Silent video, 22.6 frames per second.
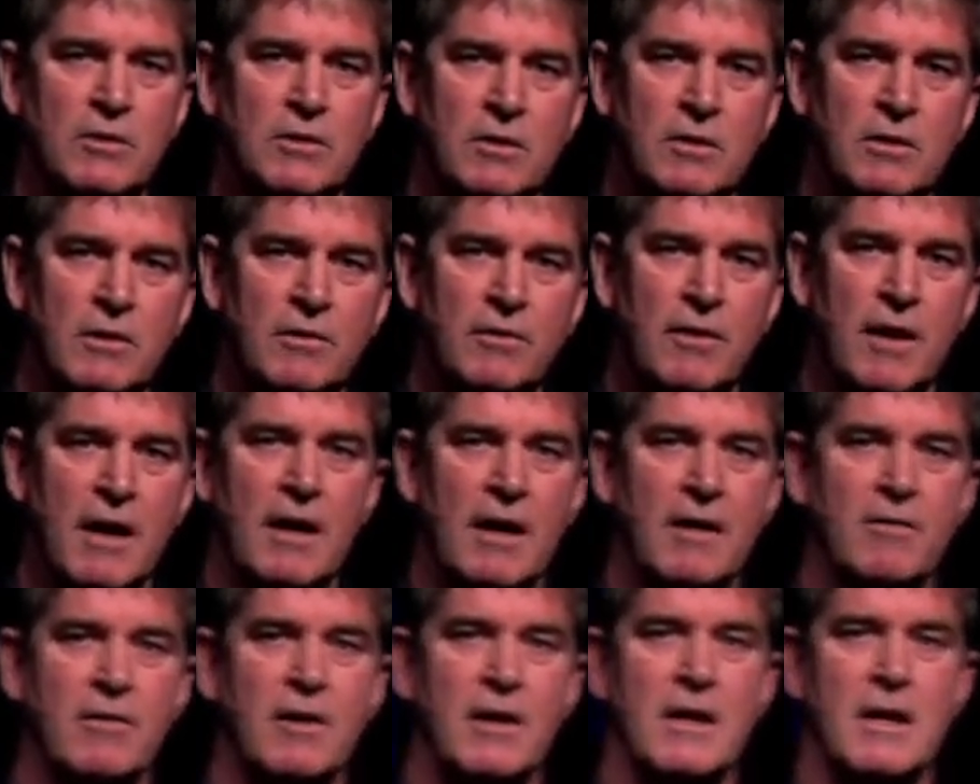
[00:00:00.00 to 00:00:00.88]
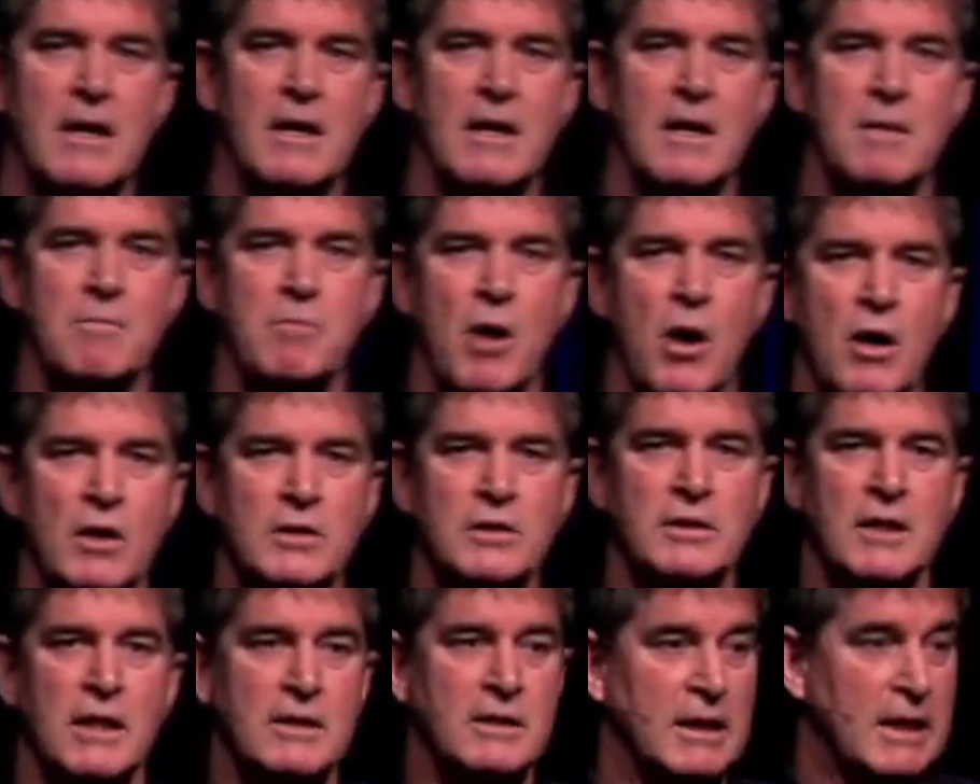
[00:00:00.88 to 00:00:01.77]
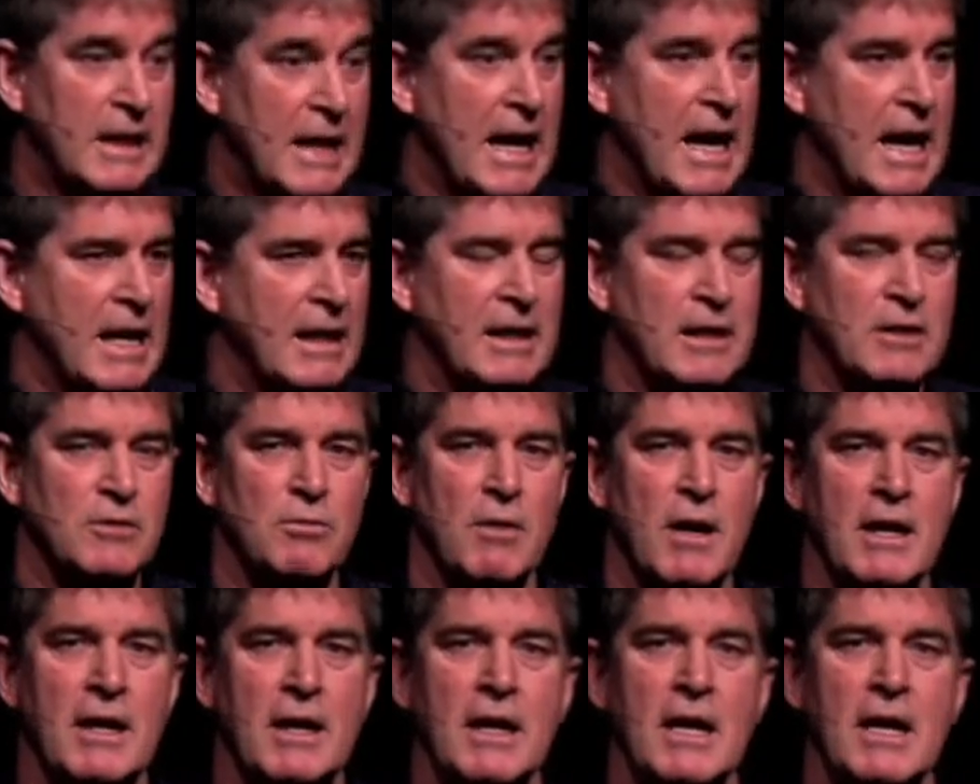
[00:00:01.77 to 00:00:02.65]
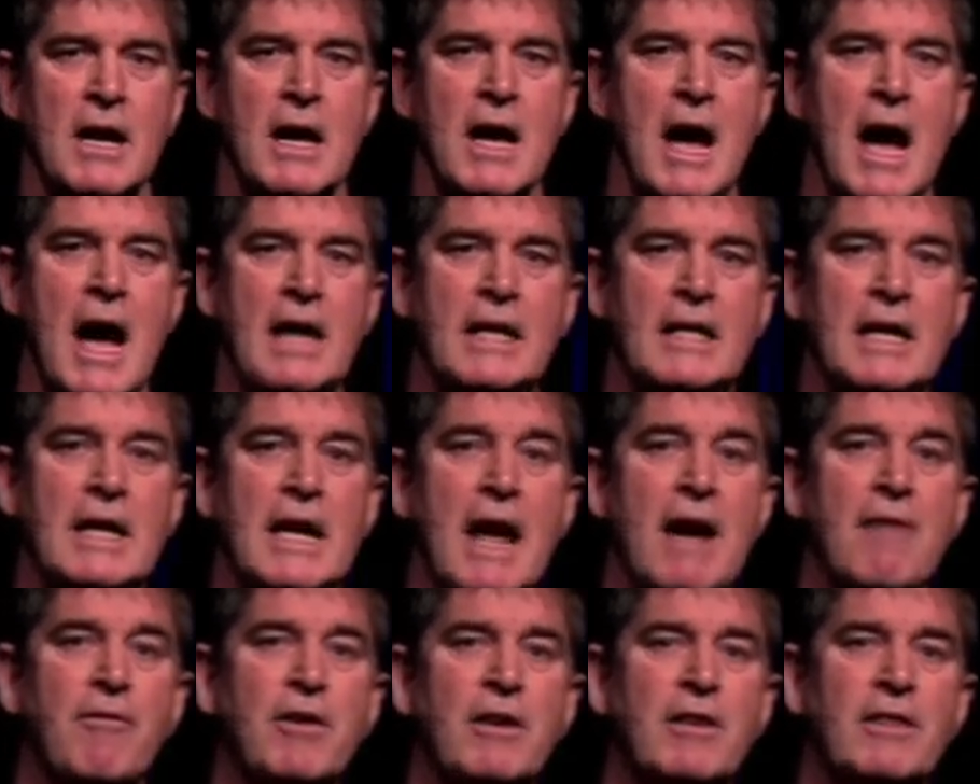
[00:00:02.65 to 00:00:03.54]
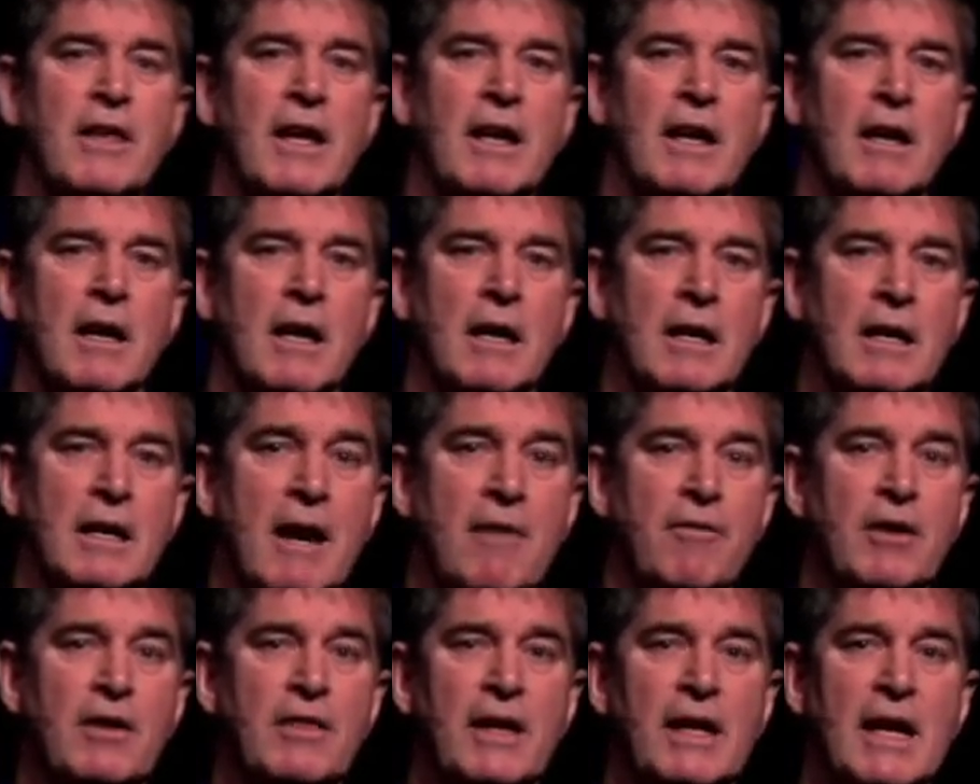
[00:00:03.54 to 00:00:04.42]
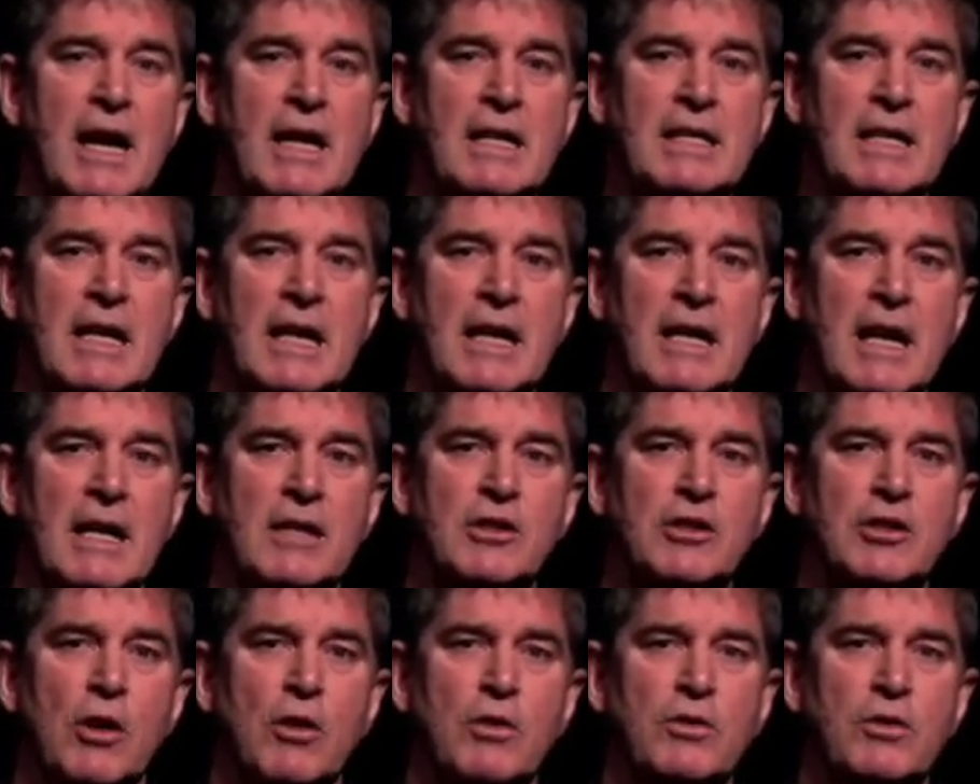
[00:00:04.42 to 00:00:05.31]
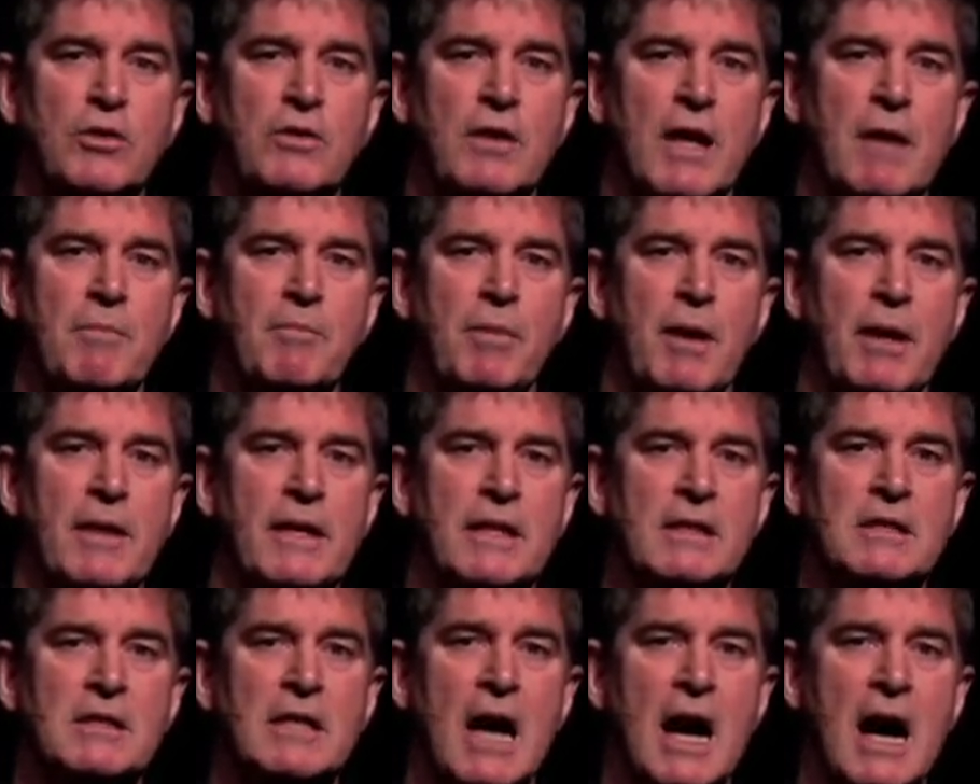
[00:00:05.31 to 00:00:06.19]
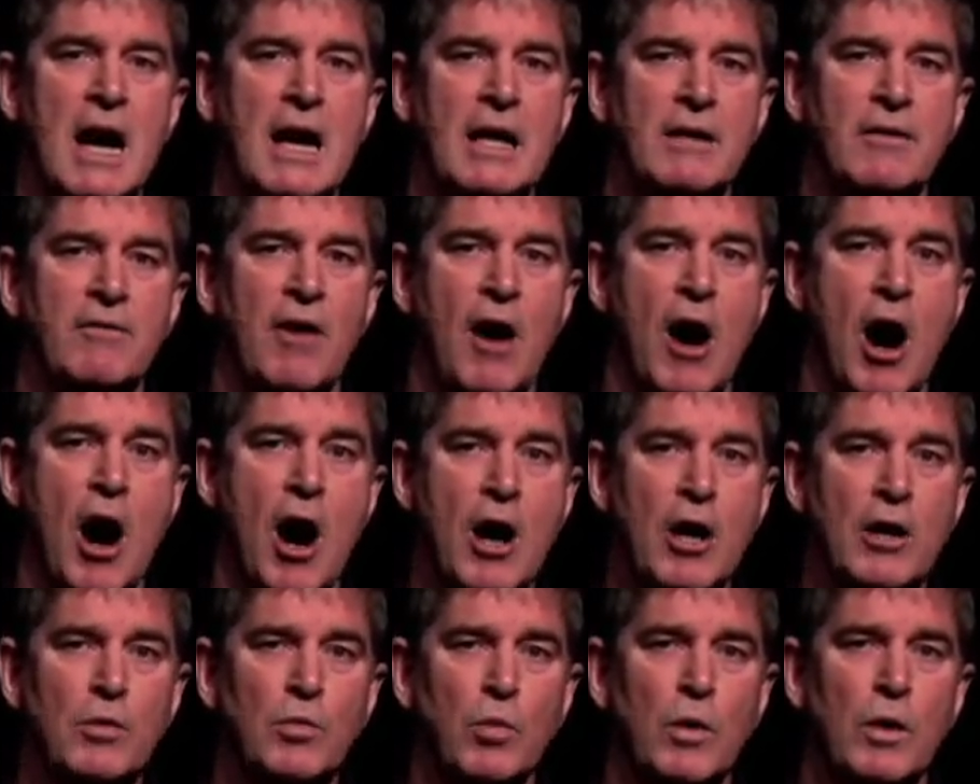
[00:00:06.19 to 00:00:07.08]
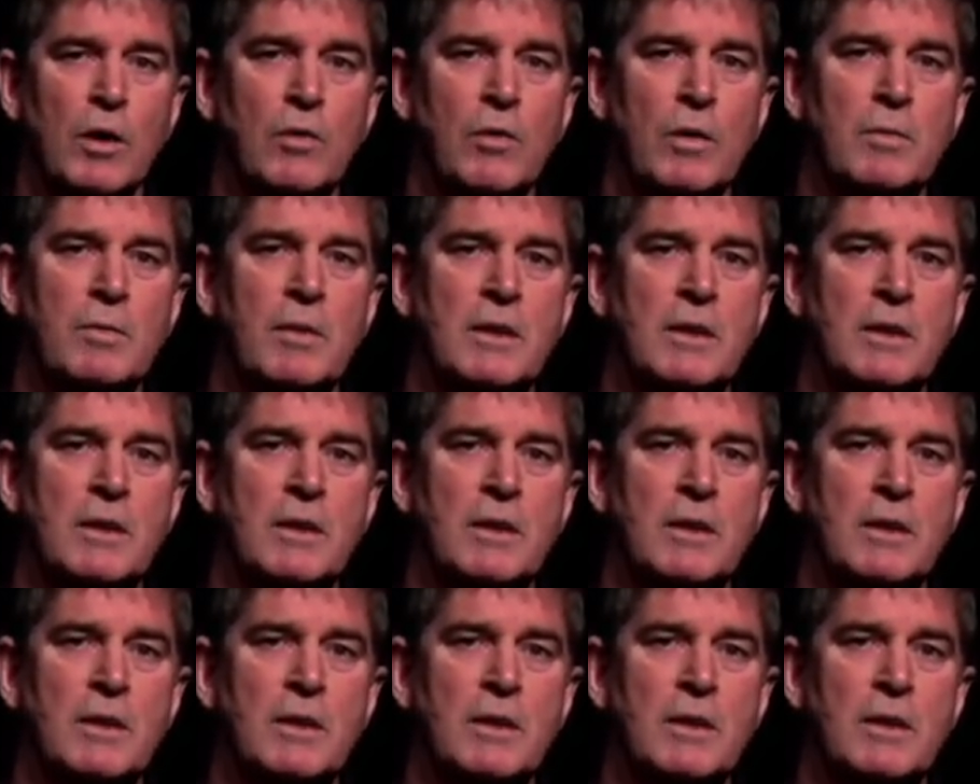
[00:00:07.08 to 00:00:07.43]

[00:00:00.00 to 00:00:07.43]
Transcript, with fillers: Paul says again, he's writing, I did everything, and everything I did, I showed you that by this kind of hard work we must help the weak